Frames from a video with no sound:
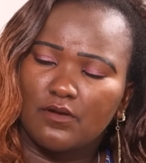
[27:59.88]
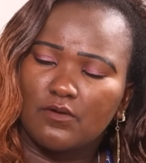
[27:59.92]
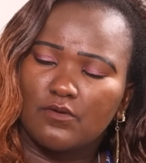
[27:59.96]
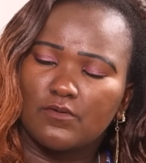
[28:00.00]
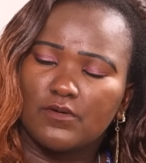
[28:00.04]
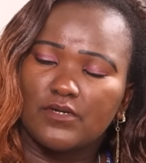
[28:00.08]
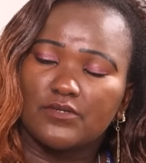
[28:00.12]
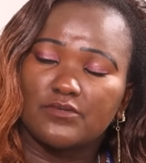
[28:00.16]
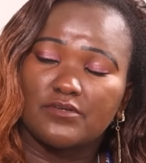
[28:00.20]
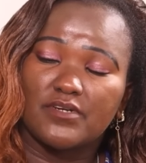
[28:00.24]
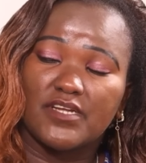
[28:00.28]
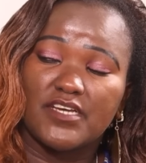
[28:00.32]

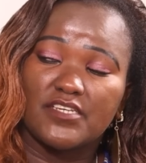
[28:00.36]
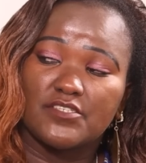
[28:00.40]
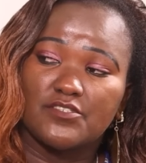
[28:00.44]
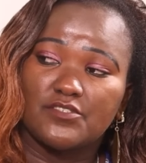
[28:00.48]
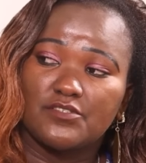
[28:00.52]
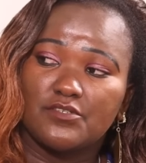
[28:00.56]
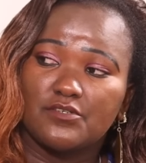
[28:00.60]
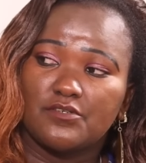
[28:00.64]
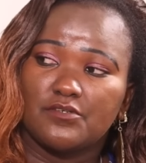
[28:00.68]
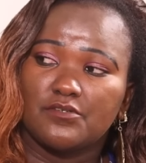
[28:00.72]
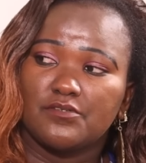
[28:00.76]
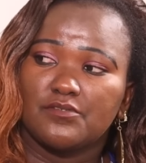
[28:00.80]
Kwa
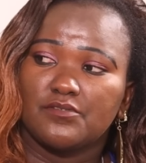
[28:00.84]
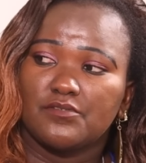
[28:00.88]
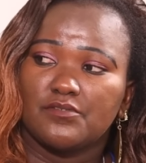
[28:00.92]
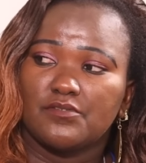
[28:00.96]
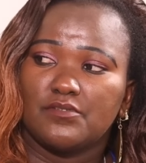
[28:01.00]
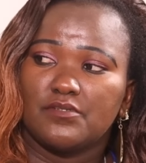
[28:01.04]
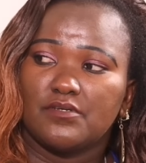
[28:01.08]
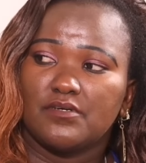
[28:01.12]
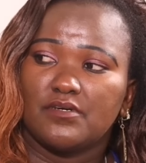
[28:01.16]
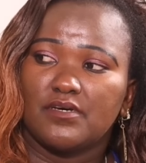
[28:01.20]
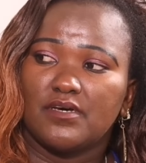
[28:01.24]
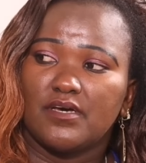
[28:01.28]
rurasho,
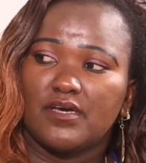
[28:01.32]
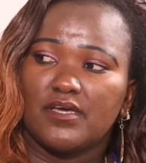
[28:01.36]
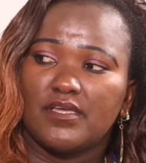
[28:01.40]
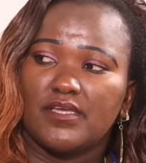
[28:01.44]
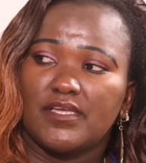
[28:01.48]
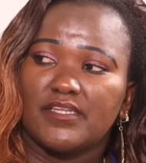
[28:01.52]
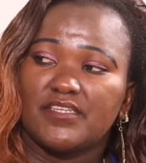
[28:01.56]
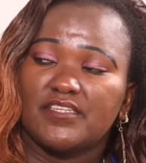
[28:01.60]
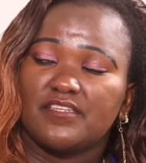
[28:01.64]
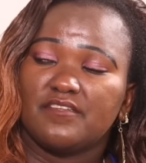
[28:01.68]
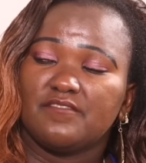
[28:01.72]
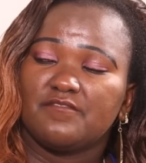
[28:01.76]
I
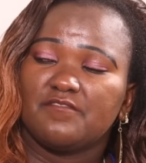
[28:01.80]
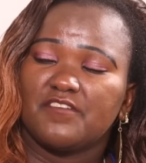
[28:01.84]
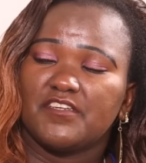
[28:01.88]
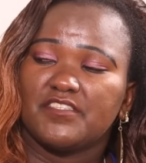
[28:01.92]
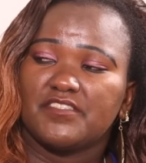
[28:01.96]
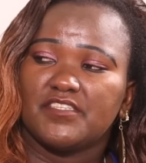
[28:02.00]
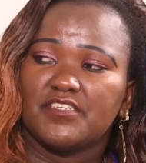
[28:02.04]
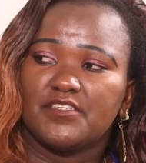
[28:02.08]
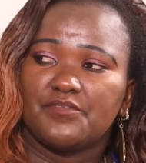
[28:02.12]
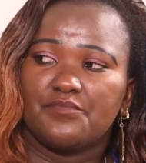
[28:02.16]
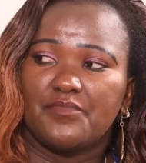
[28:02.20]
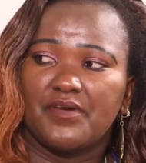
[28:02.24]
had
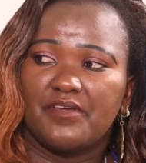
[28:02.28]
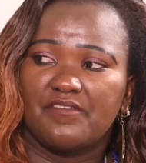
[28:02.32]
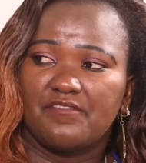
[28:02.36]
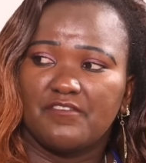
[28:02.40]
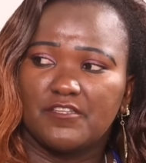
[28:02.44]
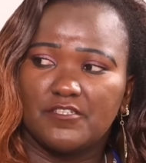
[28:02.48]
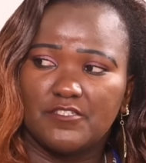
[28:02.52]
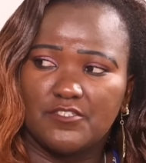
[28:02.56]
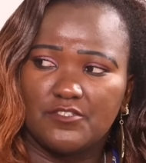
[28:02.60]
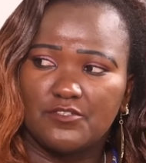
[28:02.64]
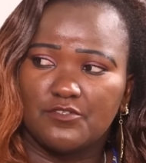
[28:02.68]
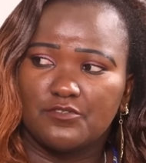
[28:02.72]
invited my
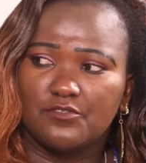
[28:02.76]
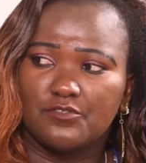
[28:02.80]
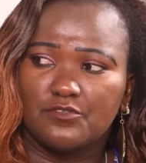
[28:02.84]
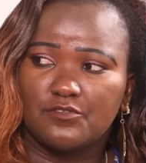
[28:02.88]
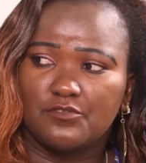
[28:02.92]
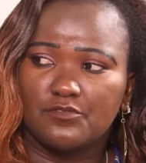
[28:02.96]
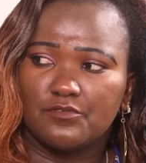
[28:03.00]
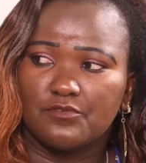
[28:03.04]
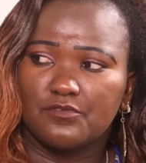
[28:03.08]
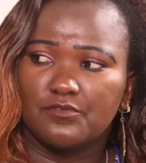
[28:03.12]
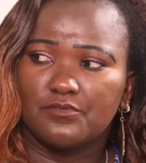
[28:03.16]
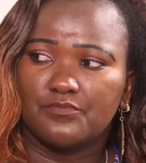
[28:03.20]

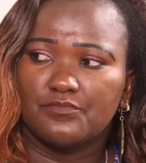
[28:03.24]
video